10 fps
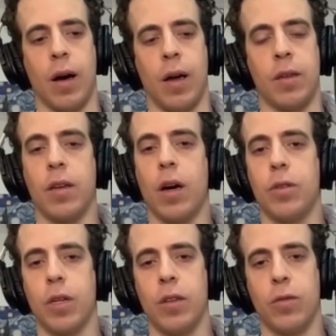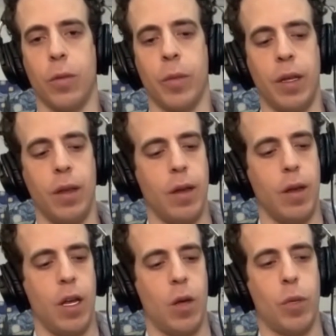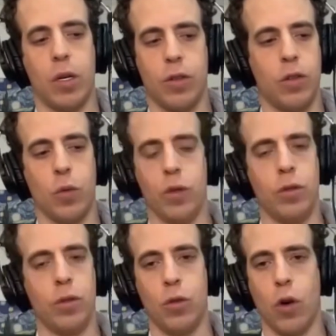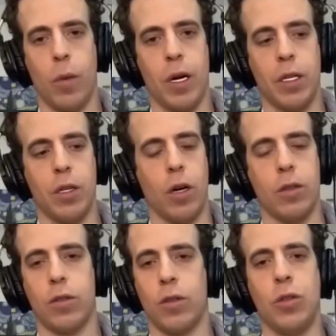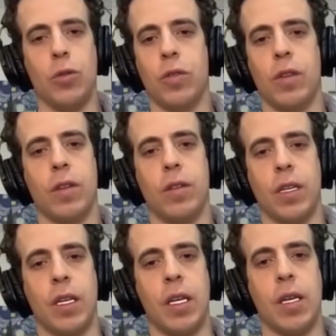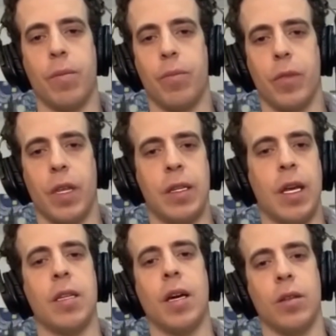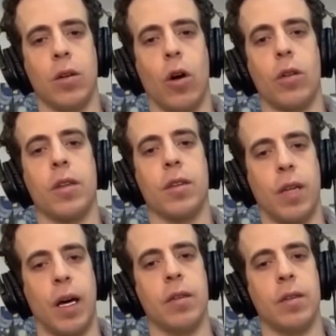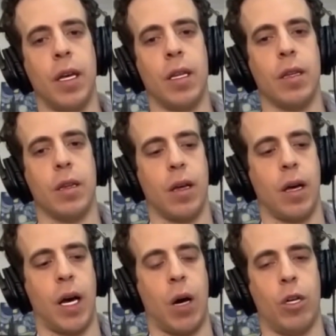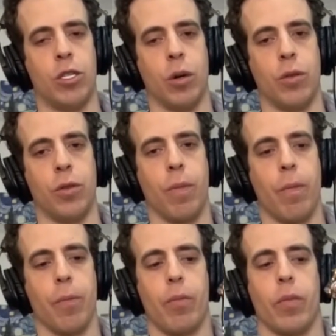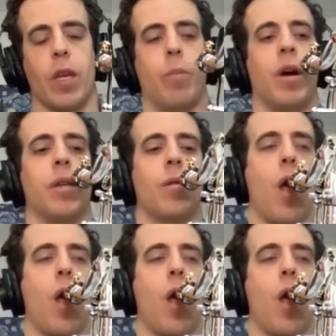discoveries for me, because you would normally not use this key in any other context other than how I showed you. But